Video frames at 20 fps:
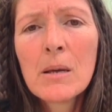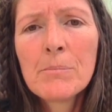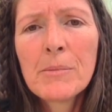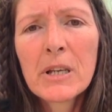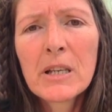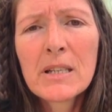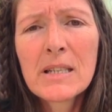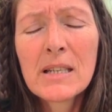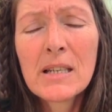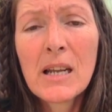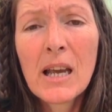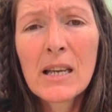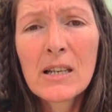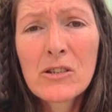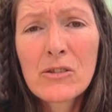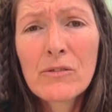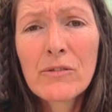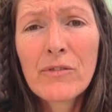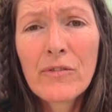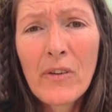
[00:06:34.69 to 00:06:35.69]
Because in
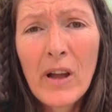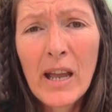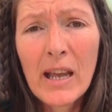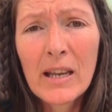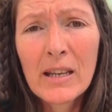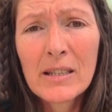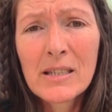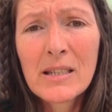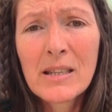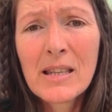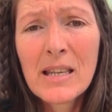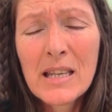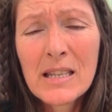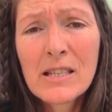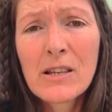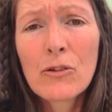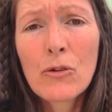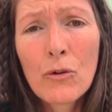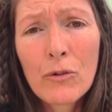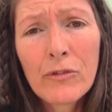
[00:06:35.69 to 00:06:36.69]
actual fact, these
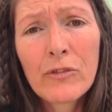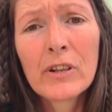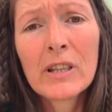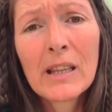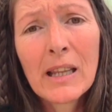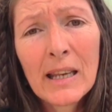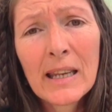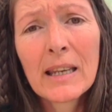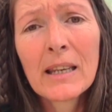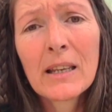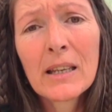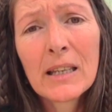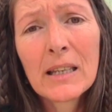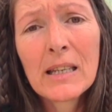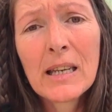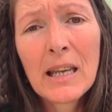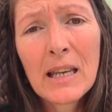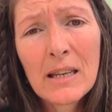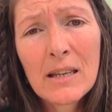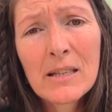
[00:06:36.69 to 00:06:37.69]
are often like
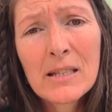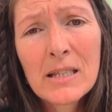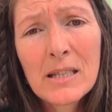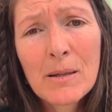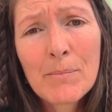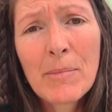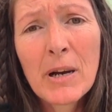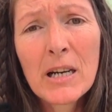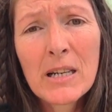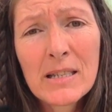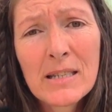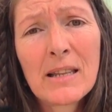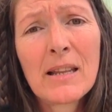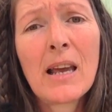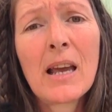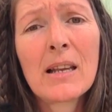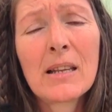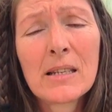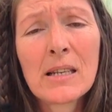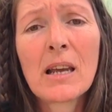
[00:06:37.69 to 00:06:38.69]
Ignaz, the person
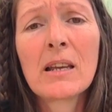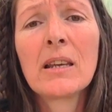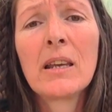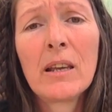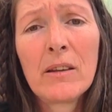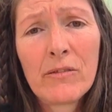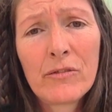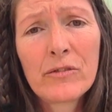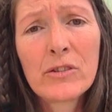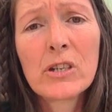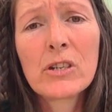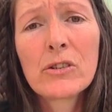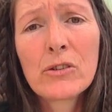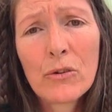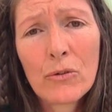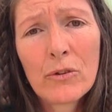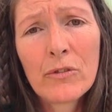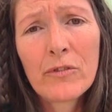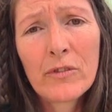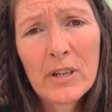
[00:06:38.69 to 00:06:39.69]
that had a gift to
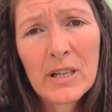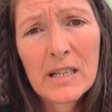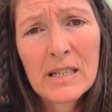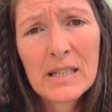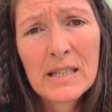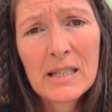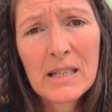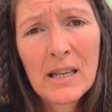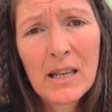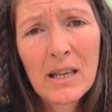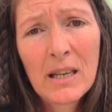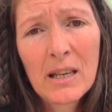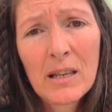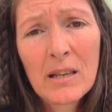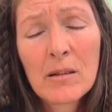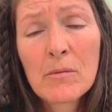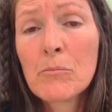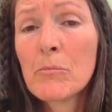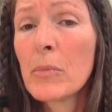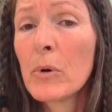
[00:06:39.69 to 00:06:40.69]
offer us,
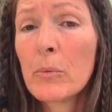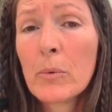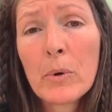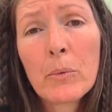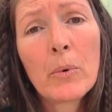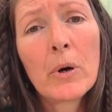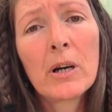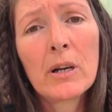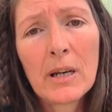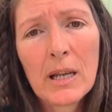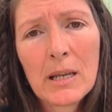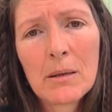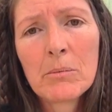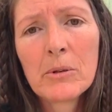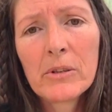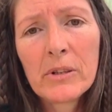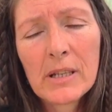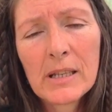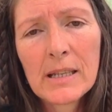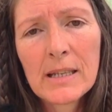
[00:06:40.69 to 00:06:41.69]
but we weren't able
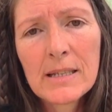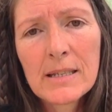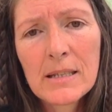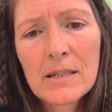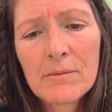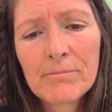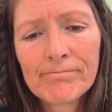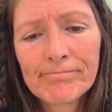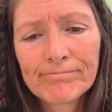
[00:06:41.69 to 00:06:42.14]
to listen.